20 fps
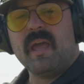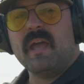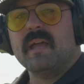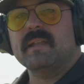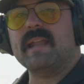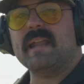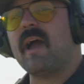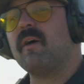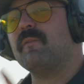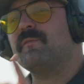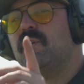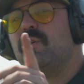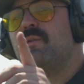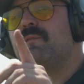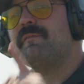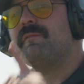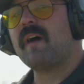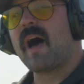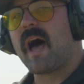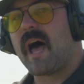Now, if you
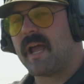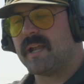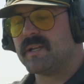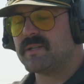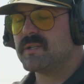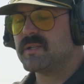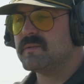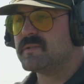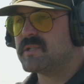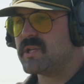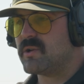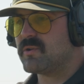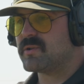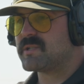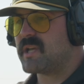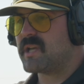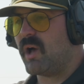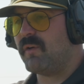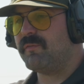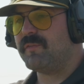find to
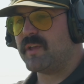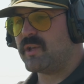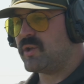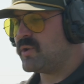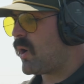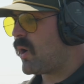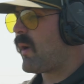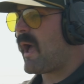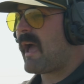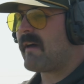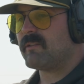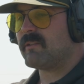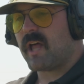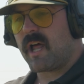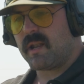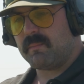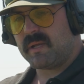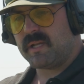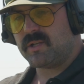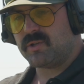yourself that you don't have a
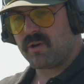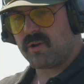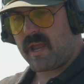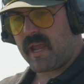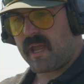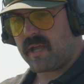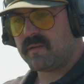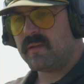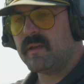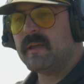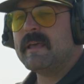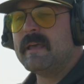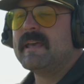lot of meat in your hand,